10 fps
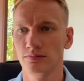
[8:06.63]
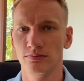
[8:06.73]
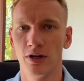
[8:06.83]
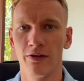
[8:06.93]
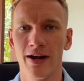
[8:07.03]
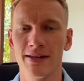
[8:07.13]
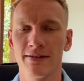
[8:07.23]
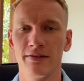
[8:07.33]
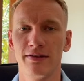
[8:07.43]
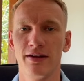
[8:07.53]
All right,
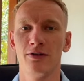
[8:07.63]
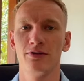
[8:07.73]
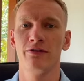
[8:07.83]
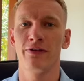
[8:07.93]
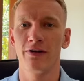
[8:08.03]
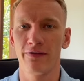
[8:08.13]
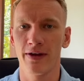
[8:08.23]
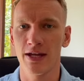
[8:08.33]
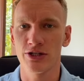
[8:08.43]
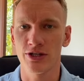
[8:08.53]
now the
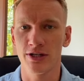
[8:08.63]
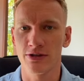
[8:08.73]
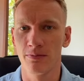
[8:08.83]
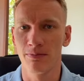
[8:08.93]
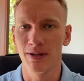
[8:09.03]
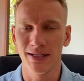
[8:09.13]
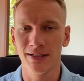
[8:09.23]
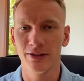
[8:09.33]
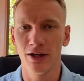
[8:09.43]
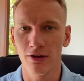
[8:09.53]
verification is
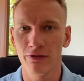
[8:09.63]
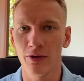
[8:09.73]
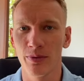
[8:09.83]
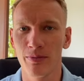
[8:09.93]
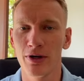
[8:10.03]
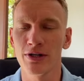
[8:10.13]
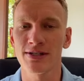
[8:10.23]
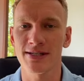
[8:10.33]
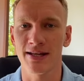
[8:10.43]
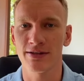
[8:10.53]
completely done from the
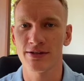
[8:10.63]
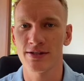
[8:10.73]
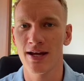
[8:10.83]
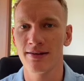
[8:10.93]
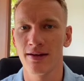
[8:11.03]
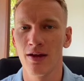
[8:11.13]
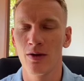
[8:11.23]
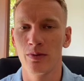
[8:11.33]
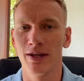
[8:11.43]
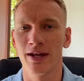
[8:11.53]
Merchant Center side
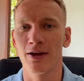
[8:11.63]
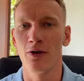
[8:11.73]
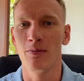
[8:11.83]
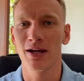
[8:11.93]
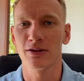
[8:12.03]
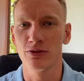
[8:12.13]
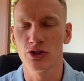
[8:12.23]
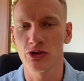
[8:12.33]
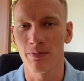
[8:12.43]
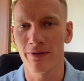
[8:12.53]
we can go back to the
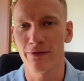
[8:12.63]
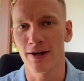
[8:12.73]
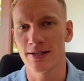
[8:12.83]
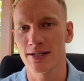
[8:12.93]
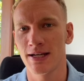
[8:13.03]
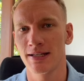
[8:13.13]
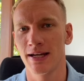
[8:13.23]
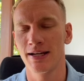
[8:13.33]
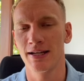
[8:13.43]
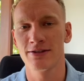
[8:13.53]
Shopify site
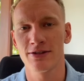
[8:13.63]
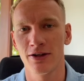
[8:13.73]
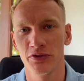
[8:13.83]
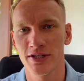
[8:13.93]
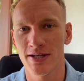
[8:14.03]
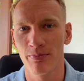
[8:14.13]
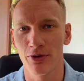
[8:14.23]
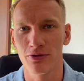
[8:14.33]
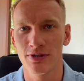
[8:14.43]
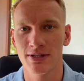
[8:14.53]
and install the
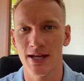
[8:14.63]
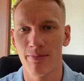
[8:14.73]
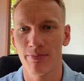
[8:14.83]
Simprosys app.